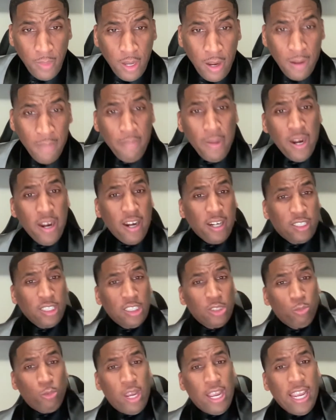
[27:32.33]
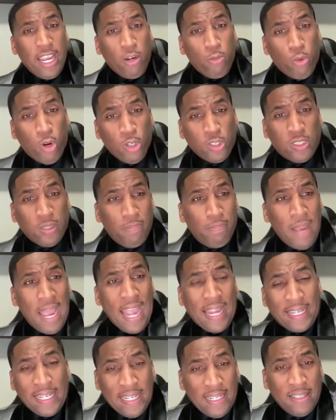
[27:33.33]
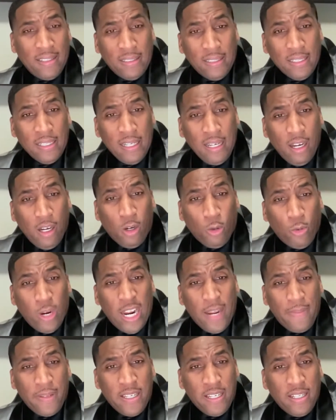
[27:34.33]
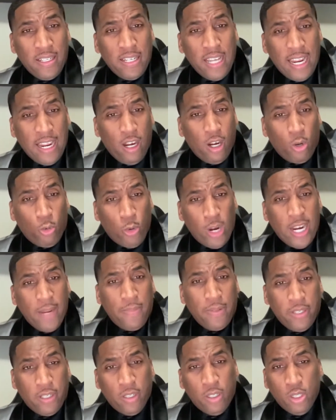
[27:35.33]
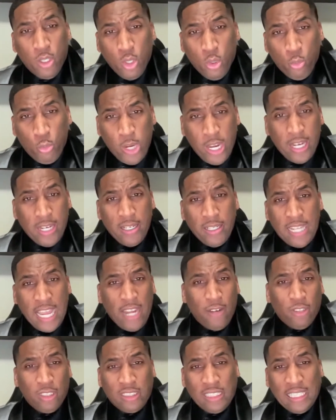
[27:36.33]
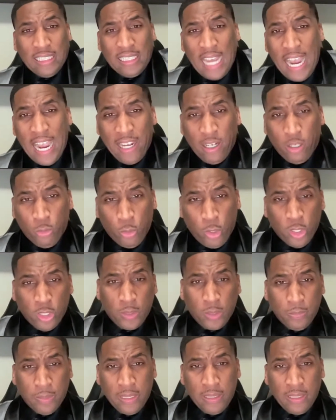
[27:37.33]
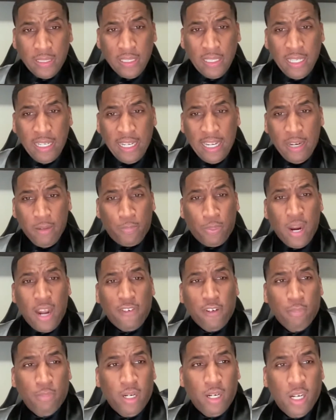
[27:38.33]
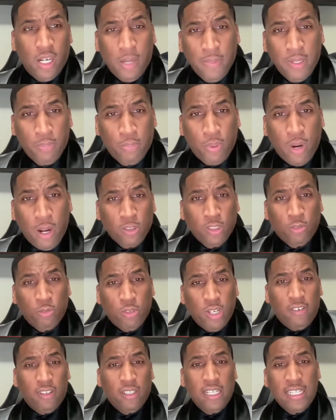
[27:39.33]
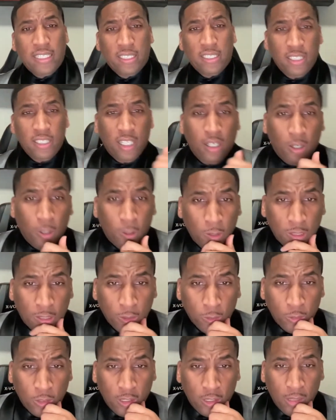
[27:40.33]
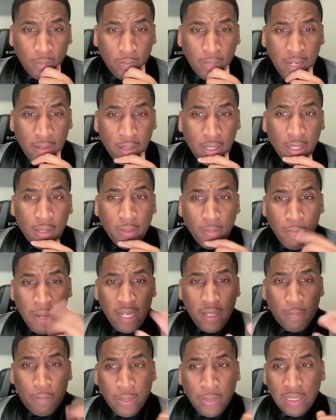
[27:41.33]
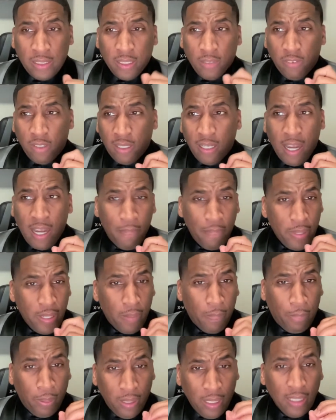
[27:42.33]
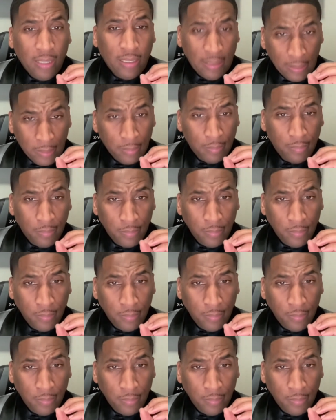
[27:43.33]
America is way worse back in the Arabia when they were just idol worshiping, and Prophet Muhammad brought the revelation of the Holy Quran, made a peace of Allah be upon him,